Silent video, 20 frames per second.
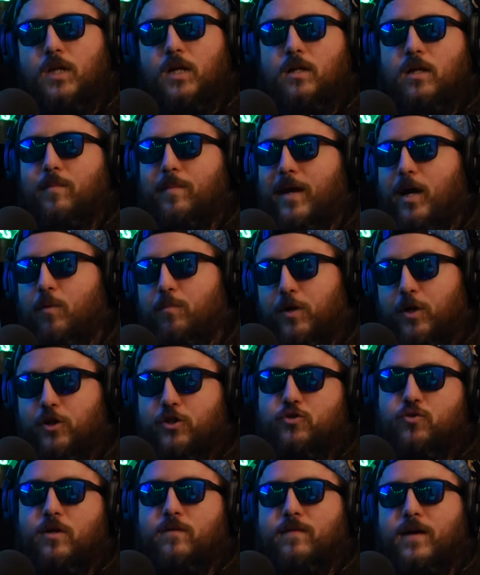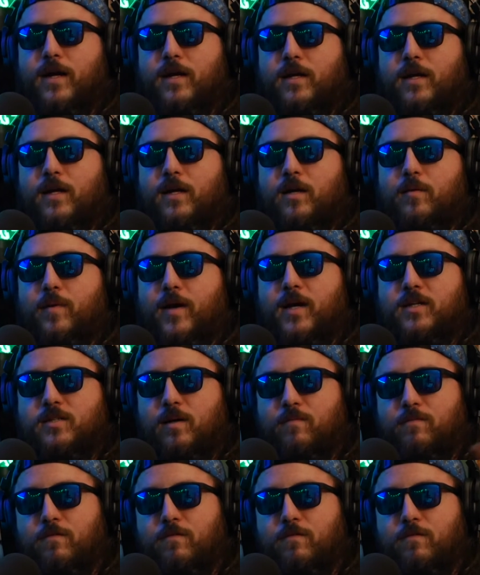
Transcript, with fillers: Let me help you destroy Vecna because I'm